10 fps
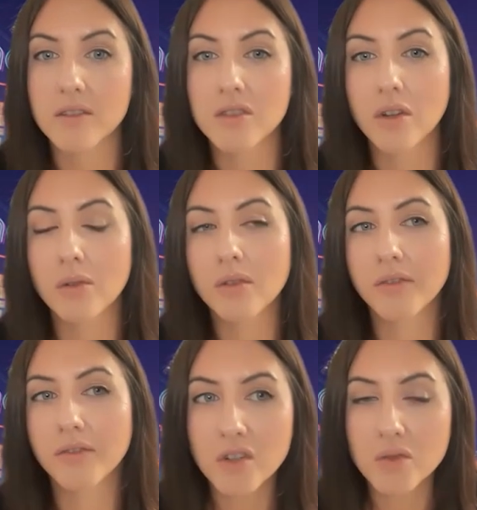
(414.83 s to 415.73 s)
So the
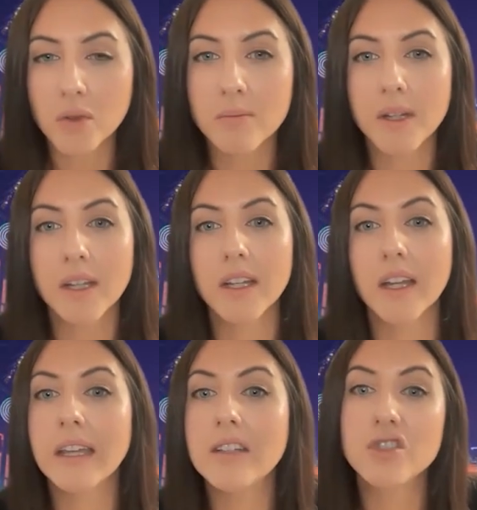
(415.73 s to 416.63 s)
first one being
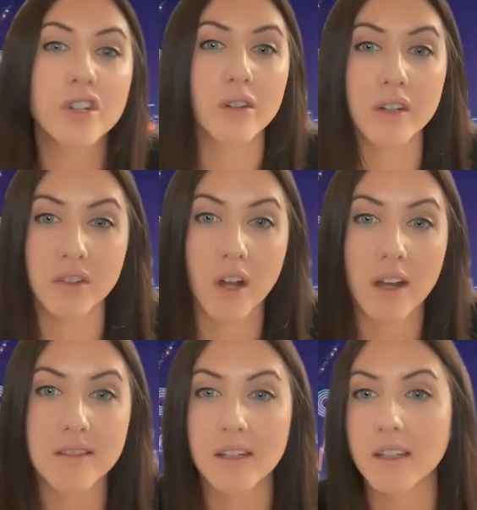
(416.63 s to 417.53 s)
engineering
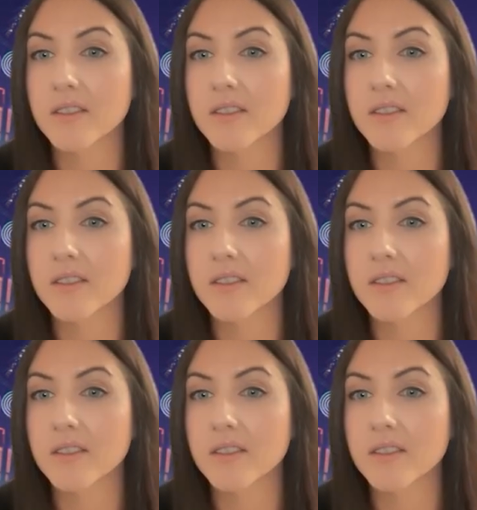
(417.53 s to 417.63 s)
velocity.